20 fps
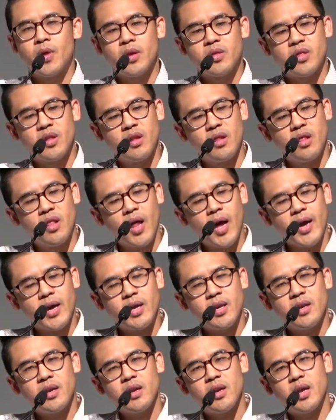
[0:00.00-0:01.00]
The
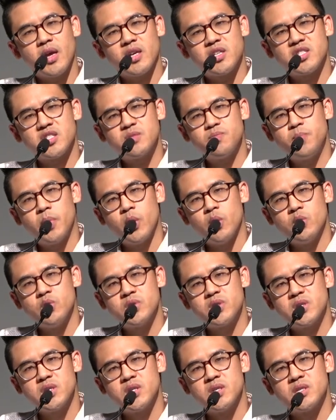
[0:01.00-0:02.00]
light
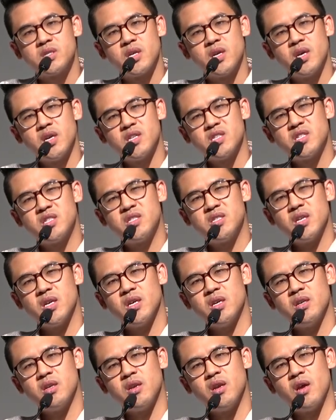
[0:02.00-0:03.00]
exposes
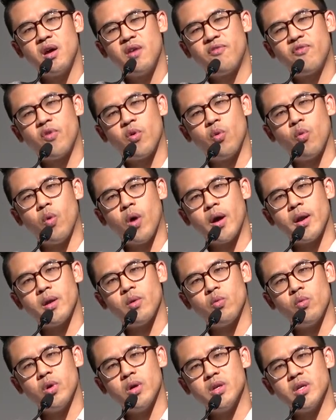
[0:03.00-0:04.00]
sin for what it
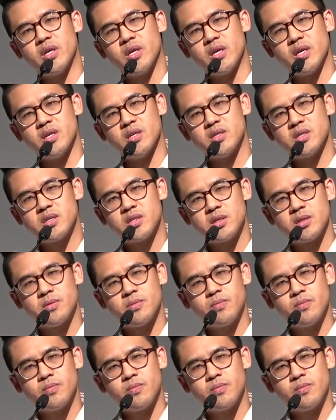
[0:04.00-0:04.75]
really is.